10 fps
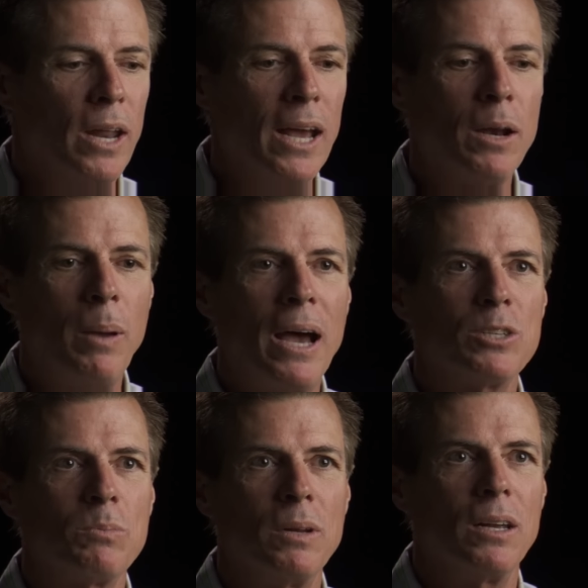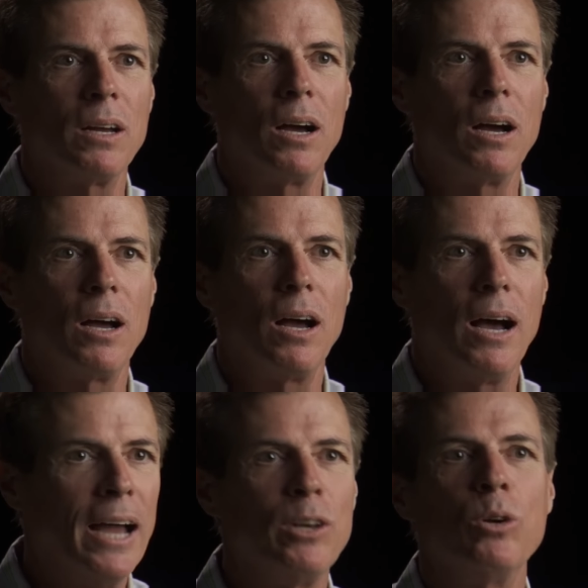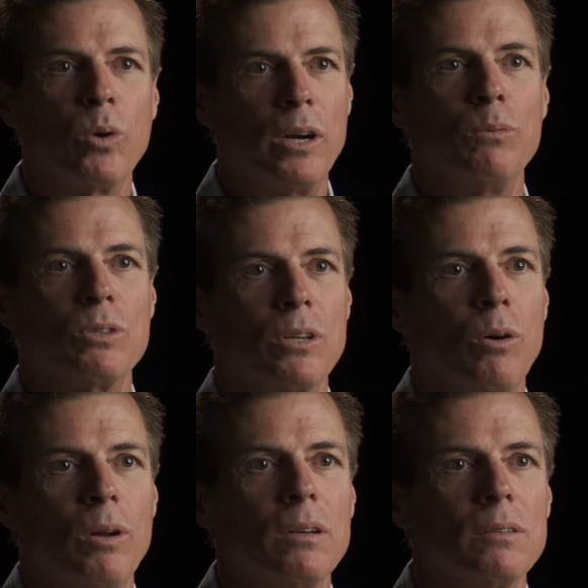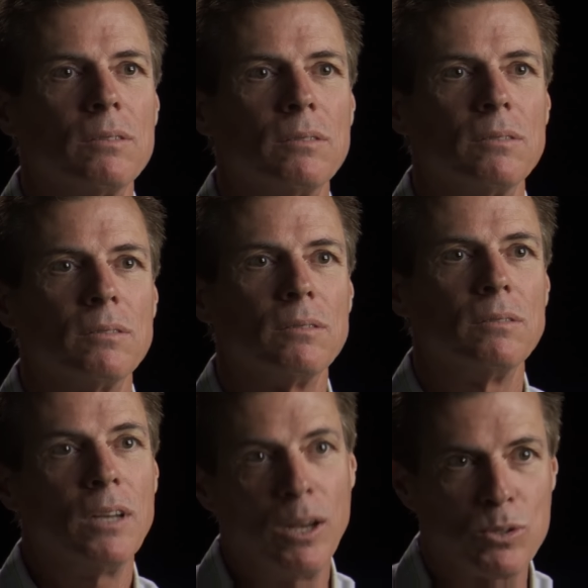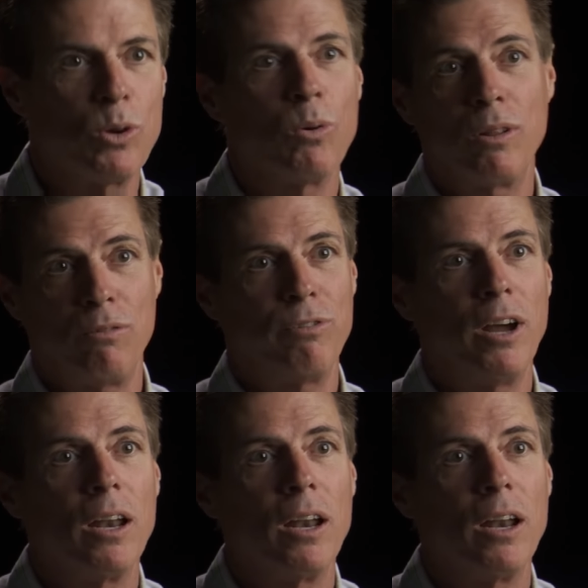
When Hannah passed me, I knew where he was going. He was going to the front.